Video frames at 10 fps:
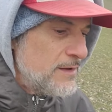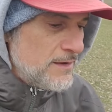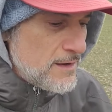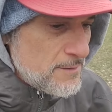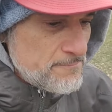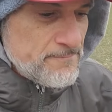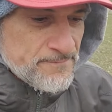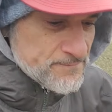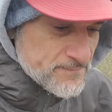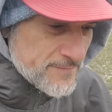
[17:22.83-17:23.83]
Um,
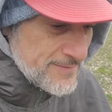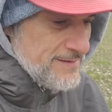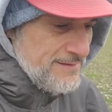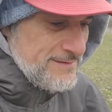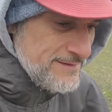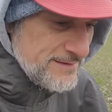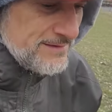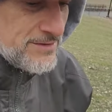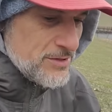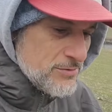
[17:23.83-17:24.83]

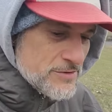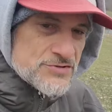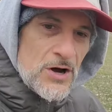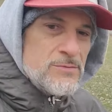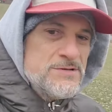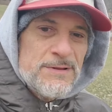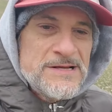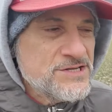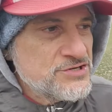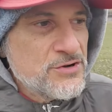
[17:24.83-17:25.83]
you know, there's always
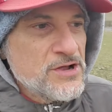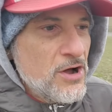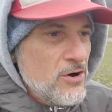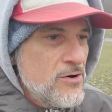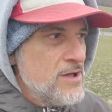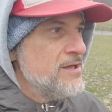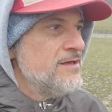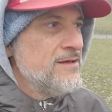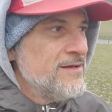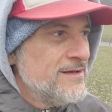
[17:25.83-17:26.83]
places you can go.
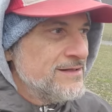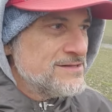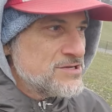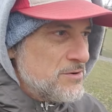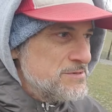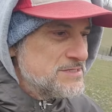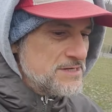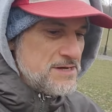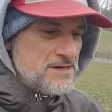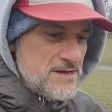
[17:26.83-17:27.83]
There's always,
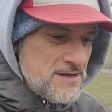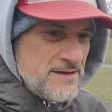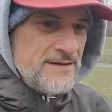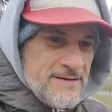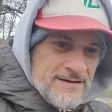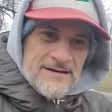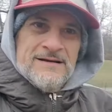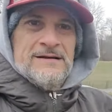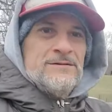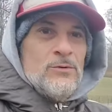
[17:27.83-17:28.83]
uh,
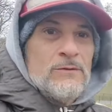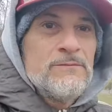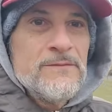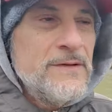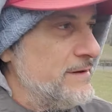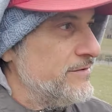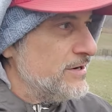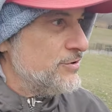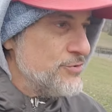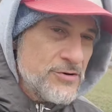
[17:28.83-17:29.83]
well, even
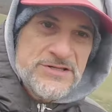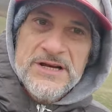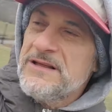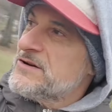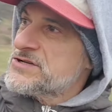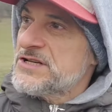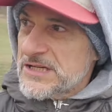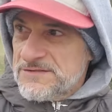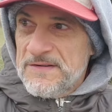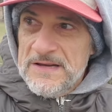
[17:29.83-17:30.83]
in New York City, there's
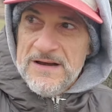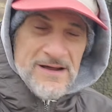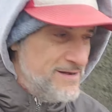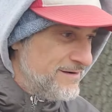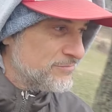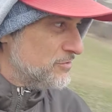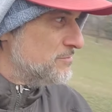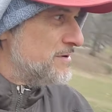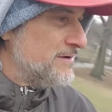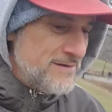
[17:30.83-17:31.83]
six feet of
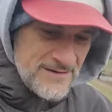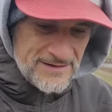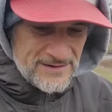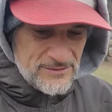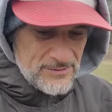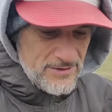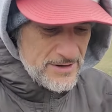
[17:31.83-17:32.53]
room where I